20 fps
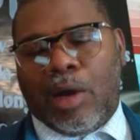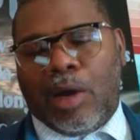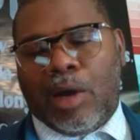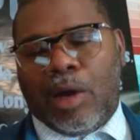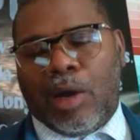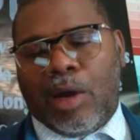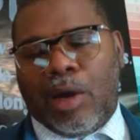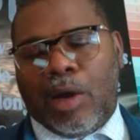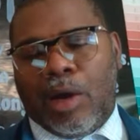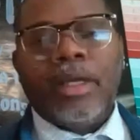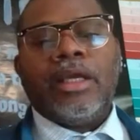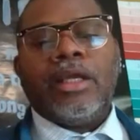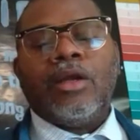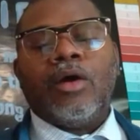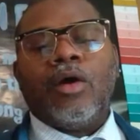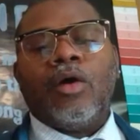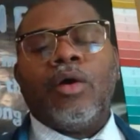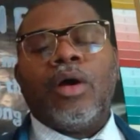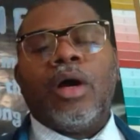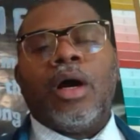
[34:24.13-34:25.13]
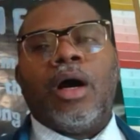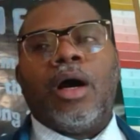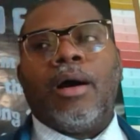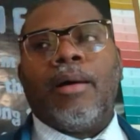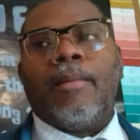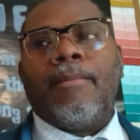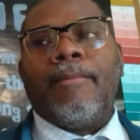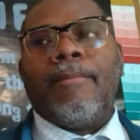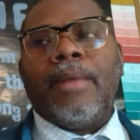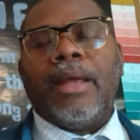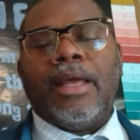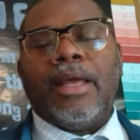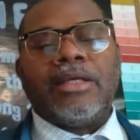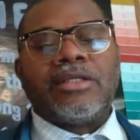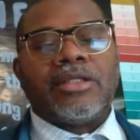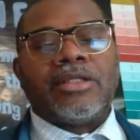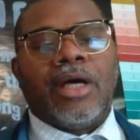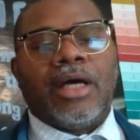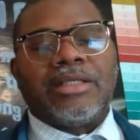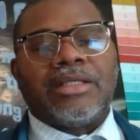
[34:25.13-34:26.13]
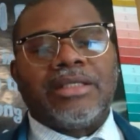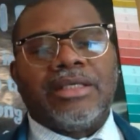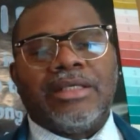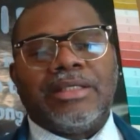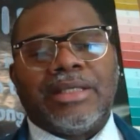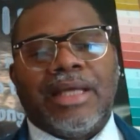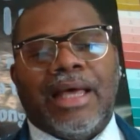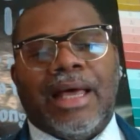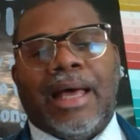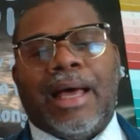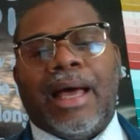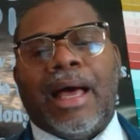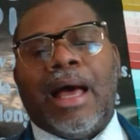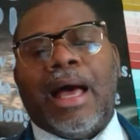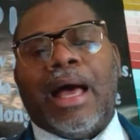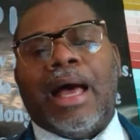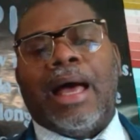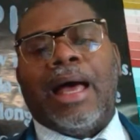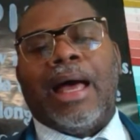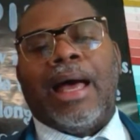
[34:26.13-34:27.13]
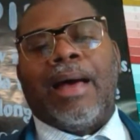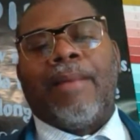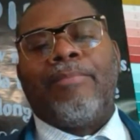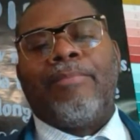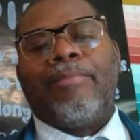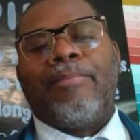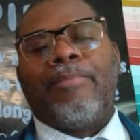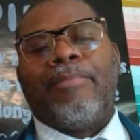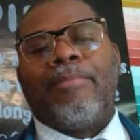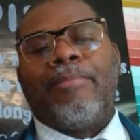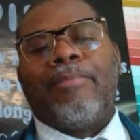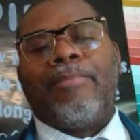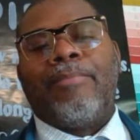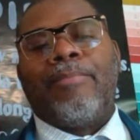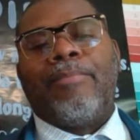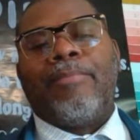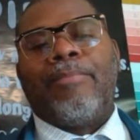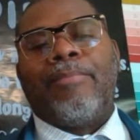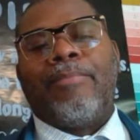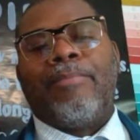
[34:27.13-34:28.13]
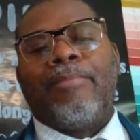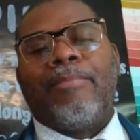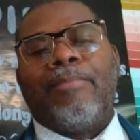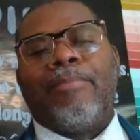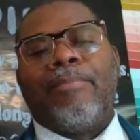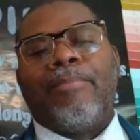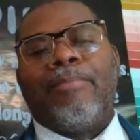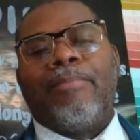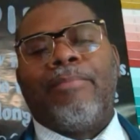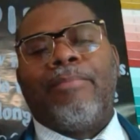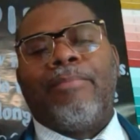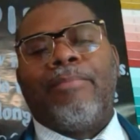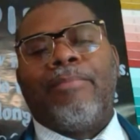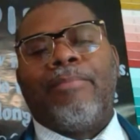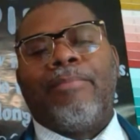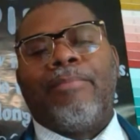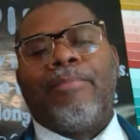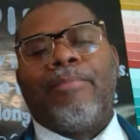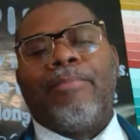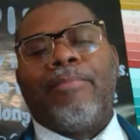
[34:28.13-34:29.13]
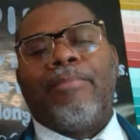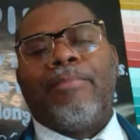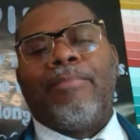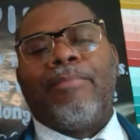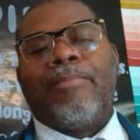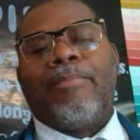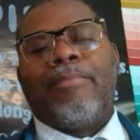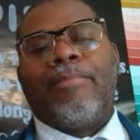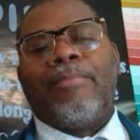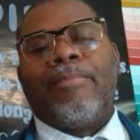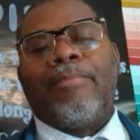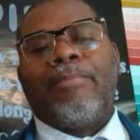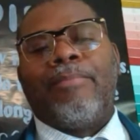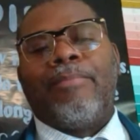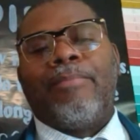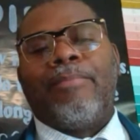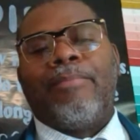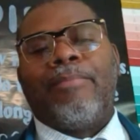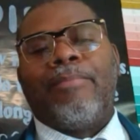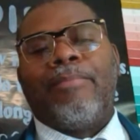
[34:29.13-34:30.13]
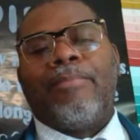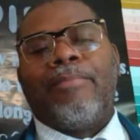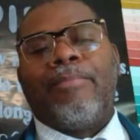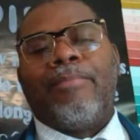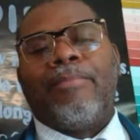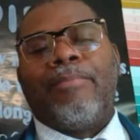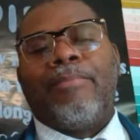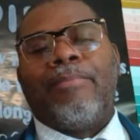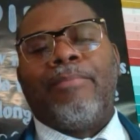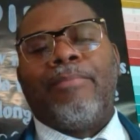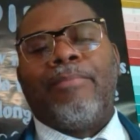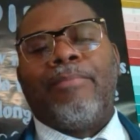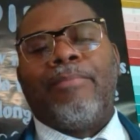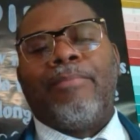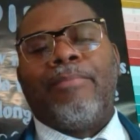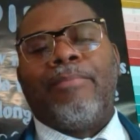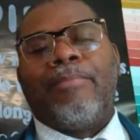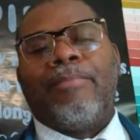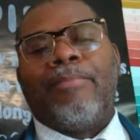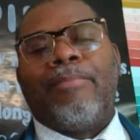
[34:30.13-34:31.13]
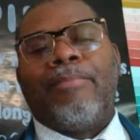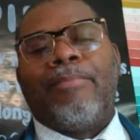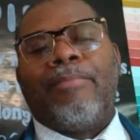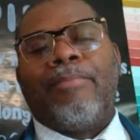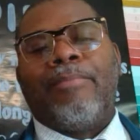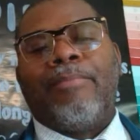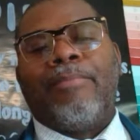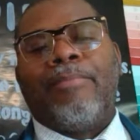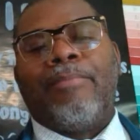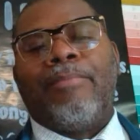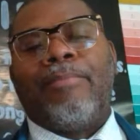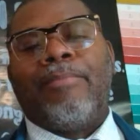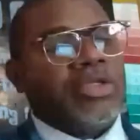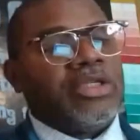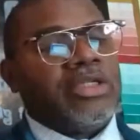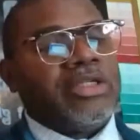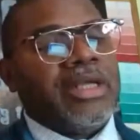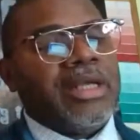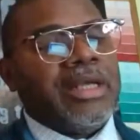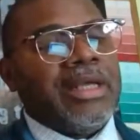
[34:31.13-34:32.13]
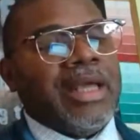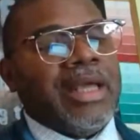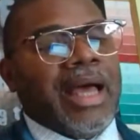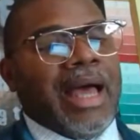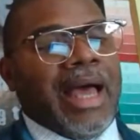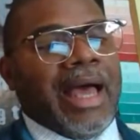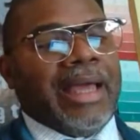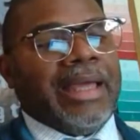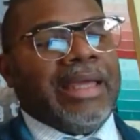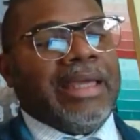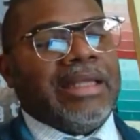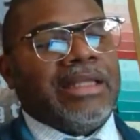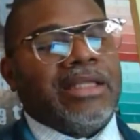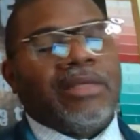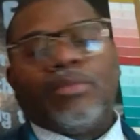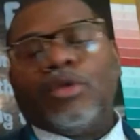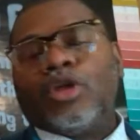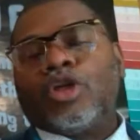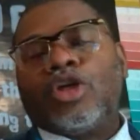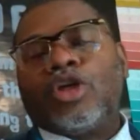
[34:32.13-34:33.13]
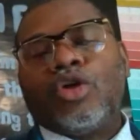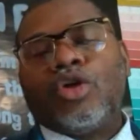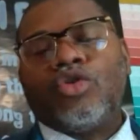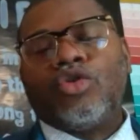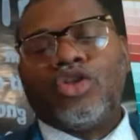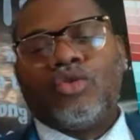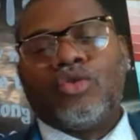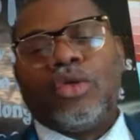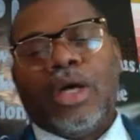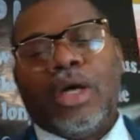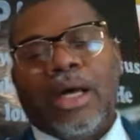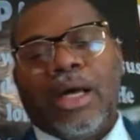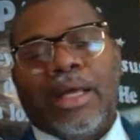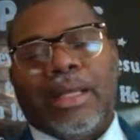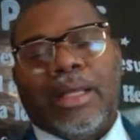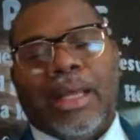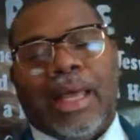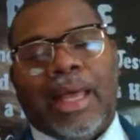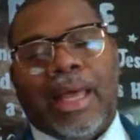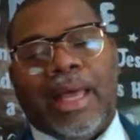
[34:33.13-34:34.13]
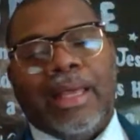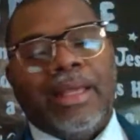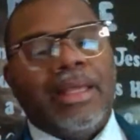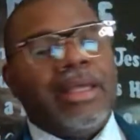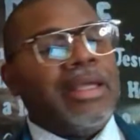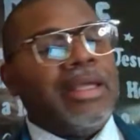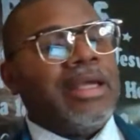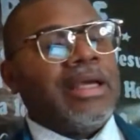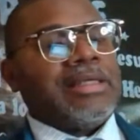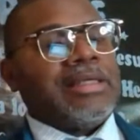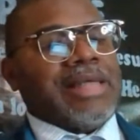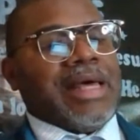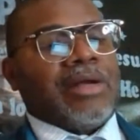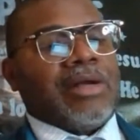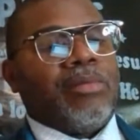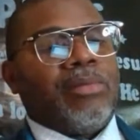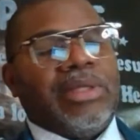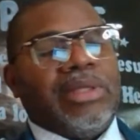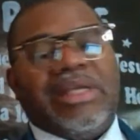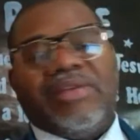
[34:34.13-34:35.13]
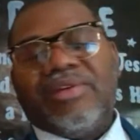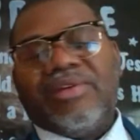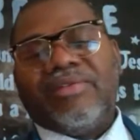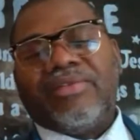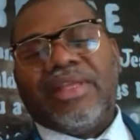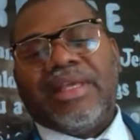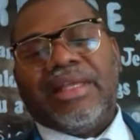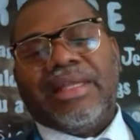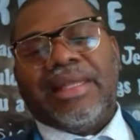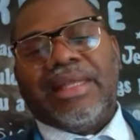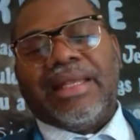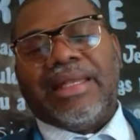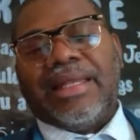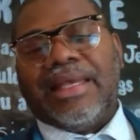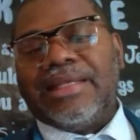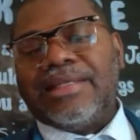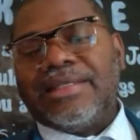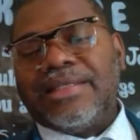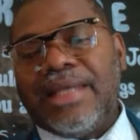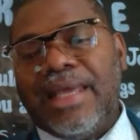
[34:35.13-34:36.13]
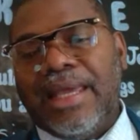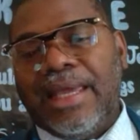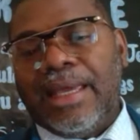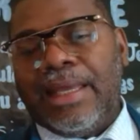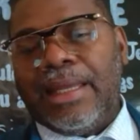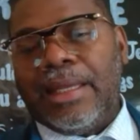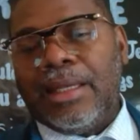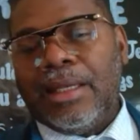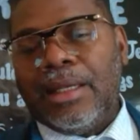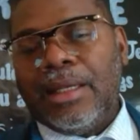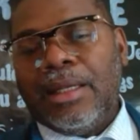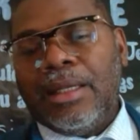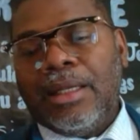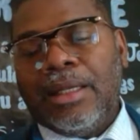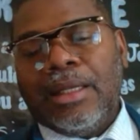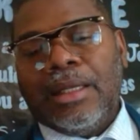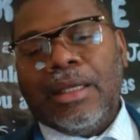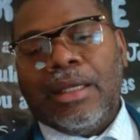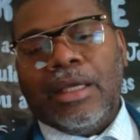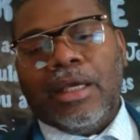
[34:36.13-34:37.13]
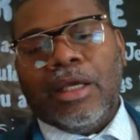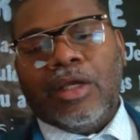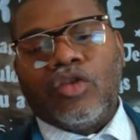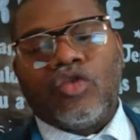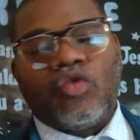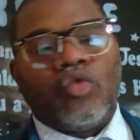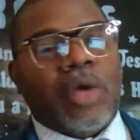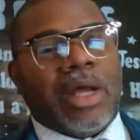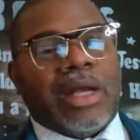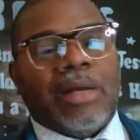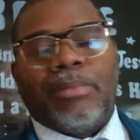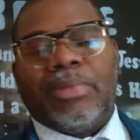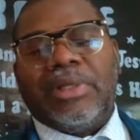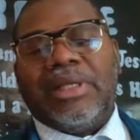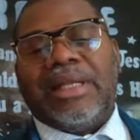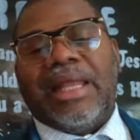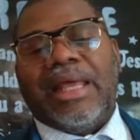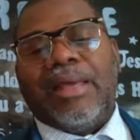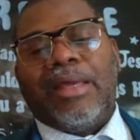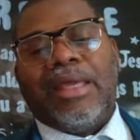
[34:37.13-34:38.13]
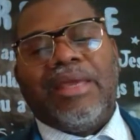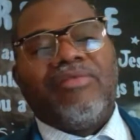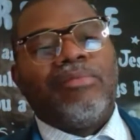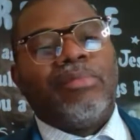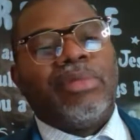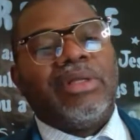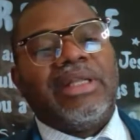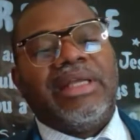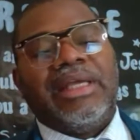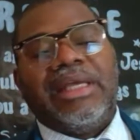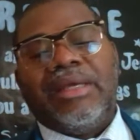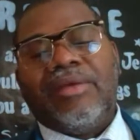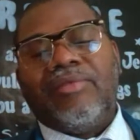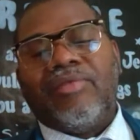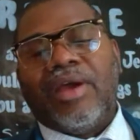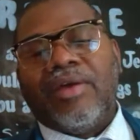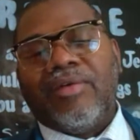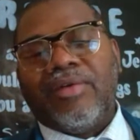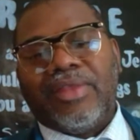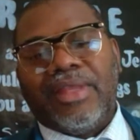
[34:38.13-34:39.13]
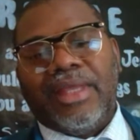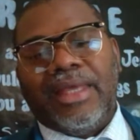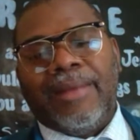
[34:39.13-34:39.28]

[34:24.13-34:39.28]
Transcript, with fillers: you know, um, his thoughts is, I, I, I bet if if you let me attack them like like like you spoke to god about moses i can get them to curse you god I, because I don't believe everything that they're saying is true. I don't believe they even believe everything